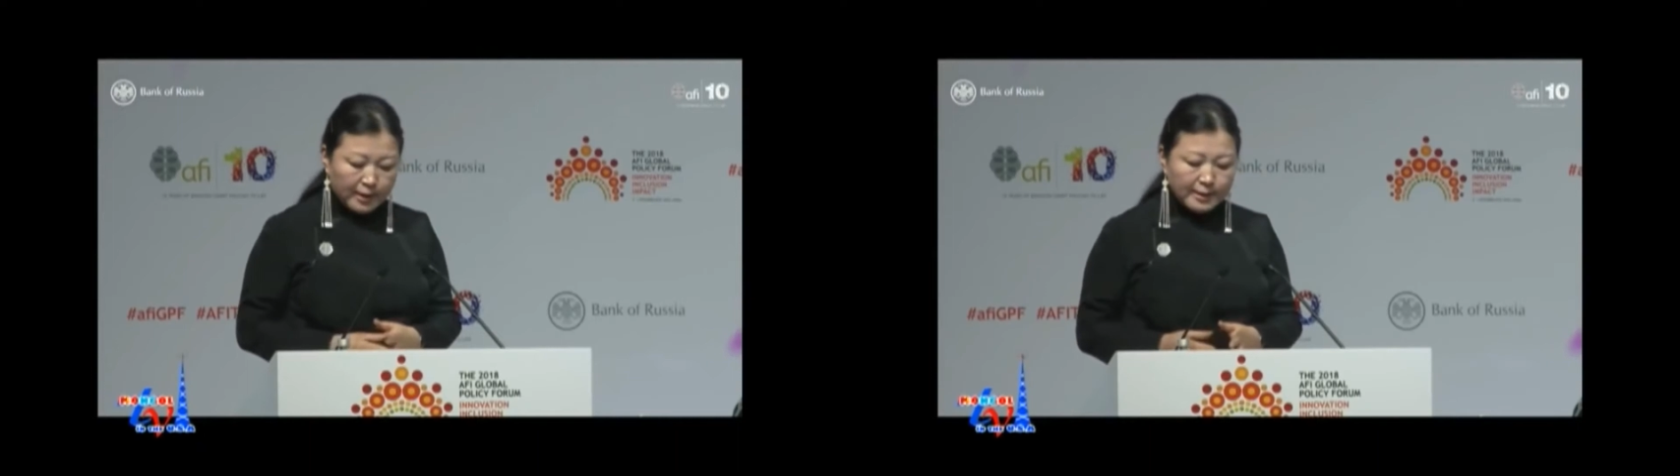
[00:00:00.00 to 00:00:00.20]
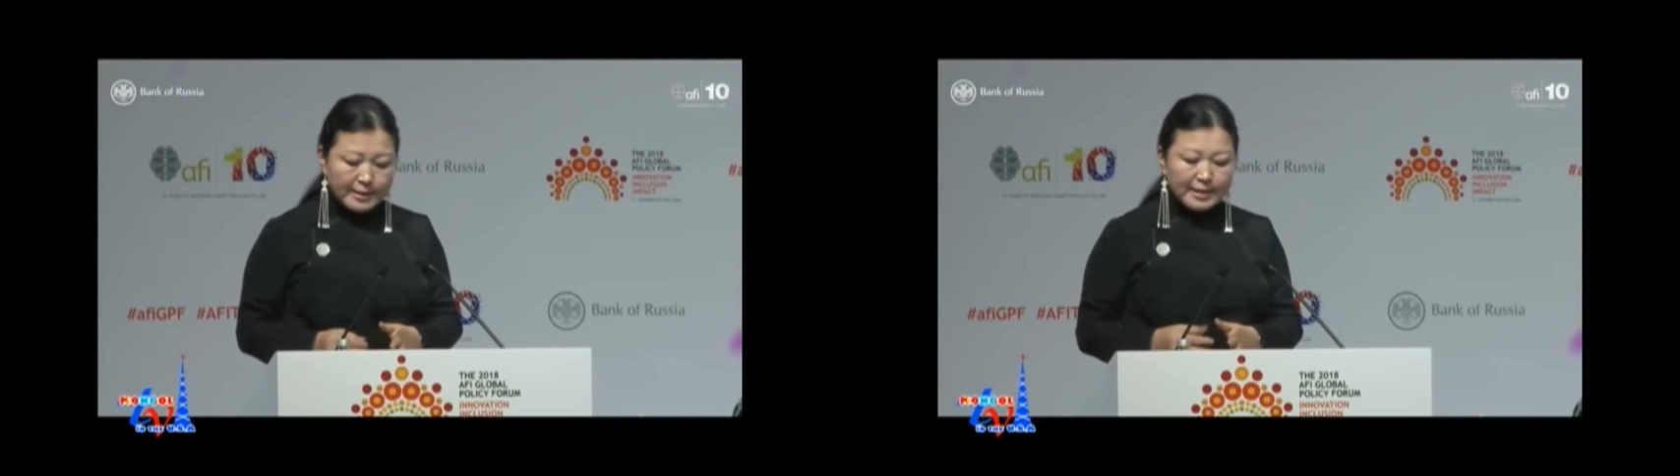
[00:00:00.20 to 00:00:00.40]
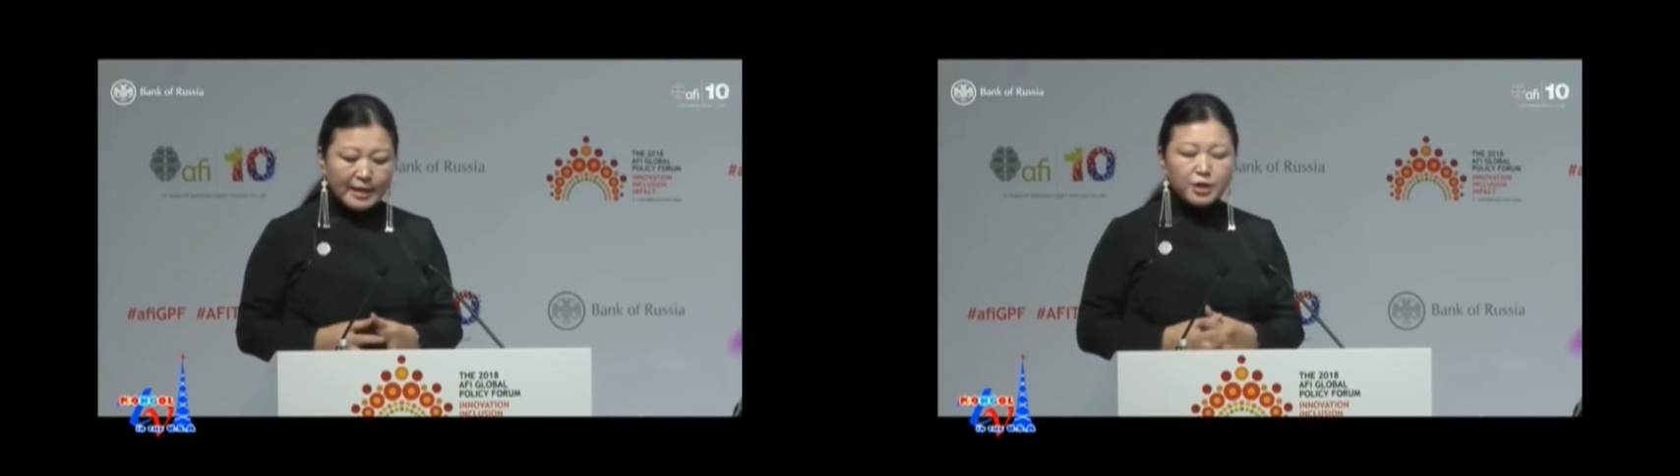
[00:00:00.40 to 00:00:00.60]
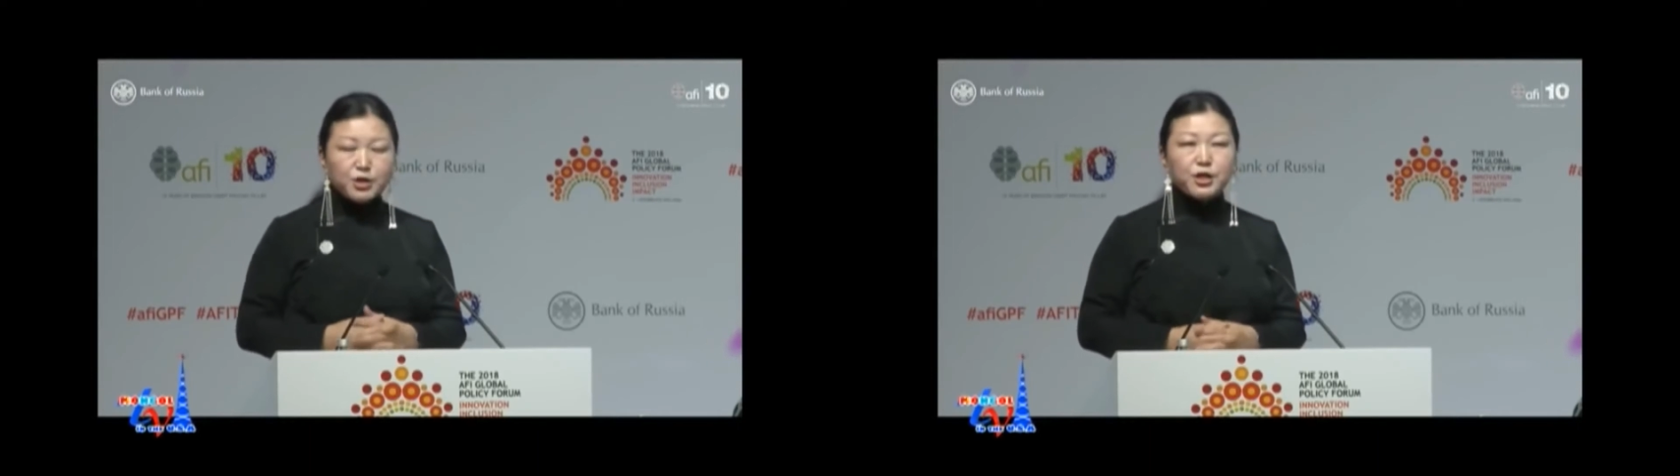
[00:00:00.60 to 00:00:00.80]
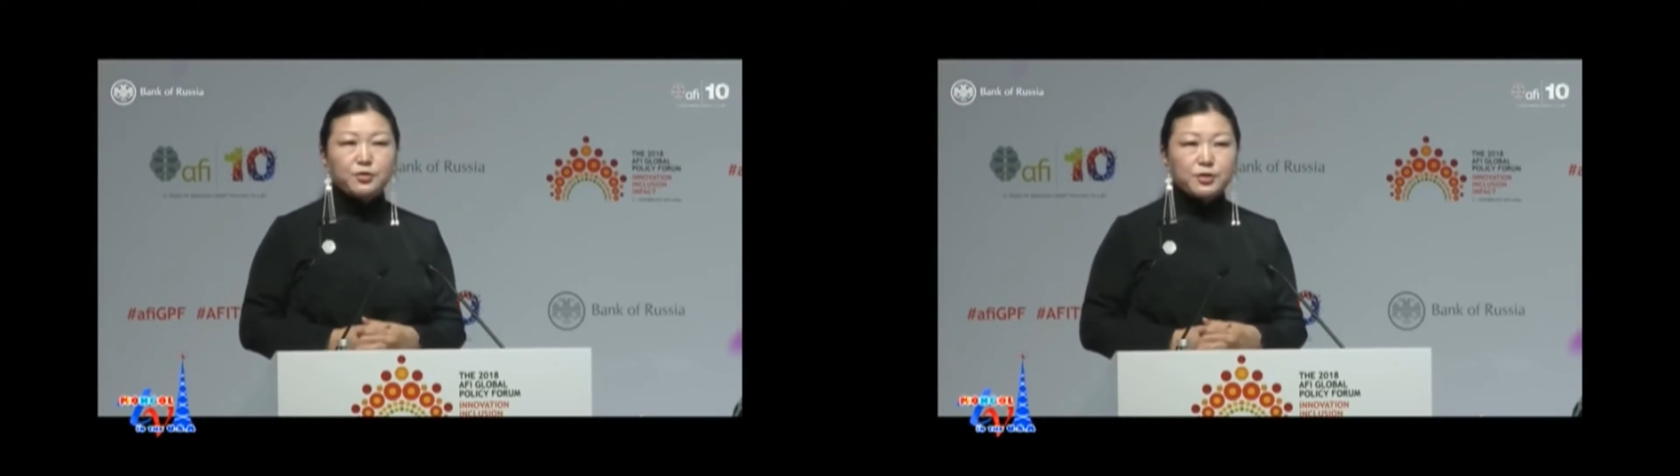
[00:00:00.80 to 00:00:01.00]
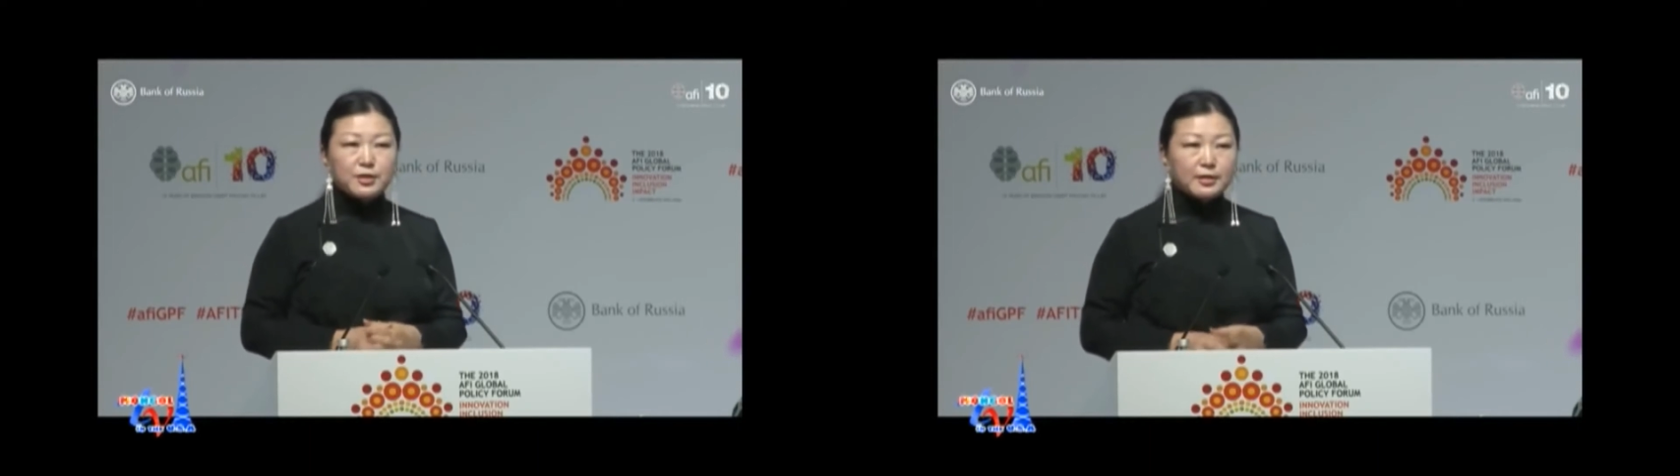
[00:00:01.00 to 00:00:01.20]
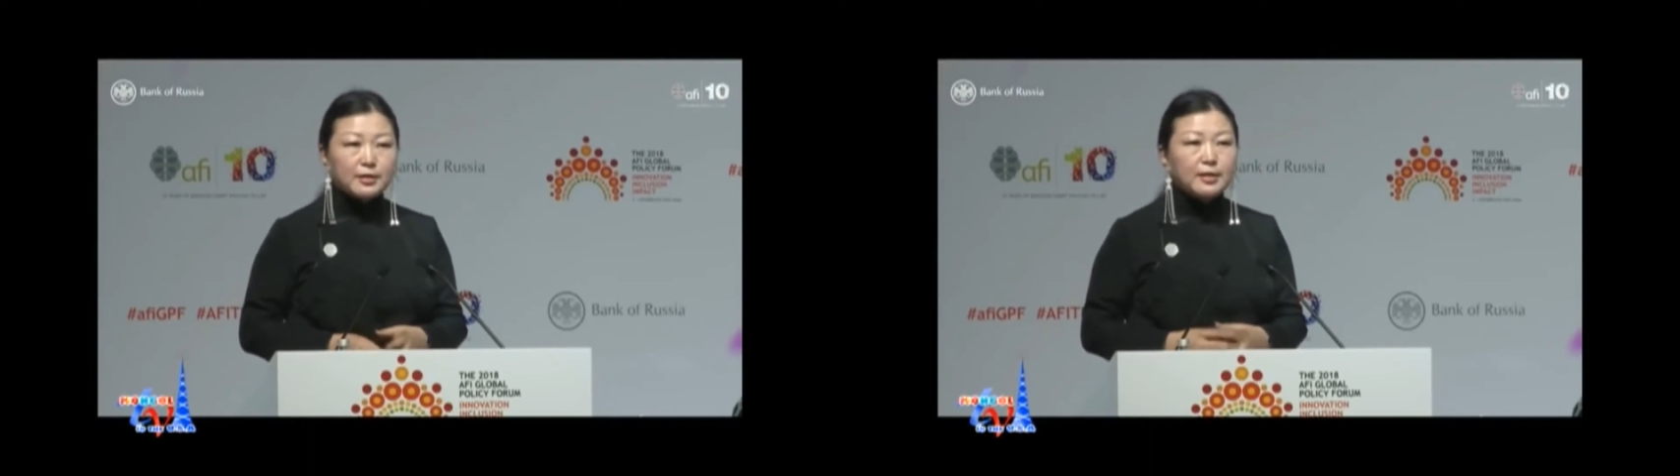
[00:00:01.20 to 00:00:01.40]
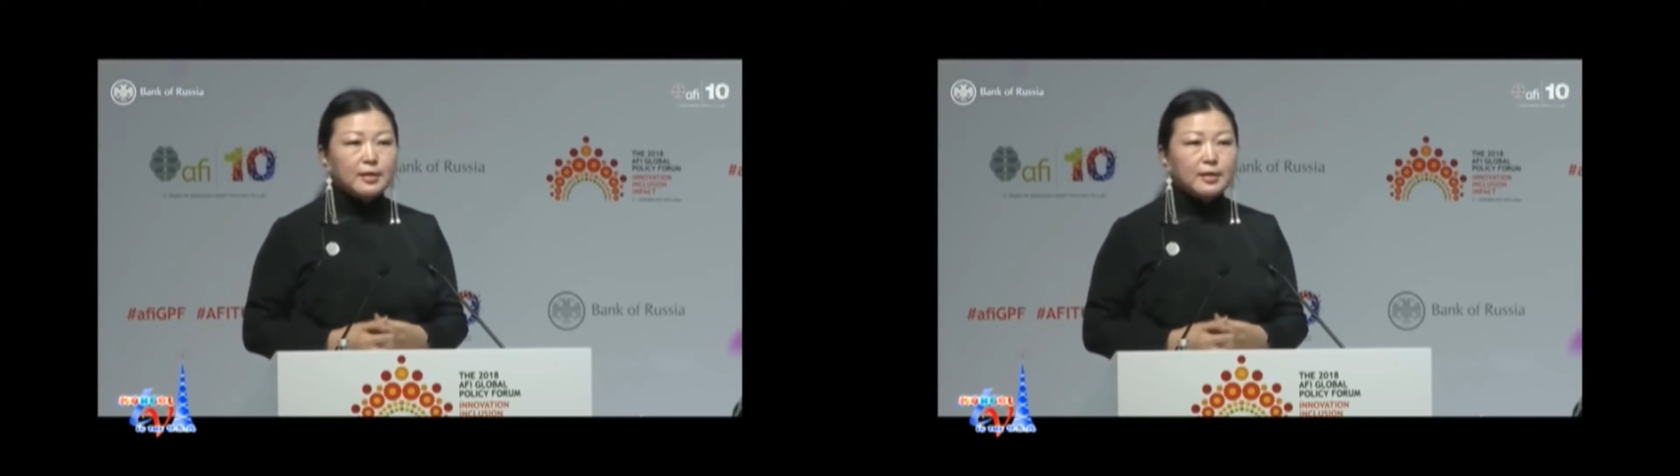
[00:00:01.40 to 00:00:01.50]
The study shows that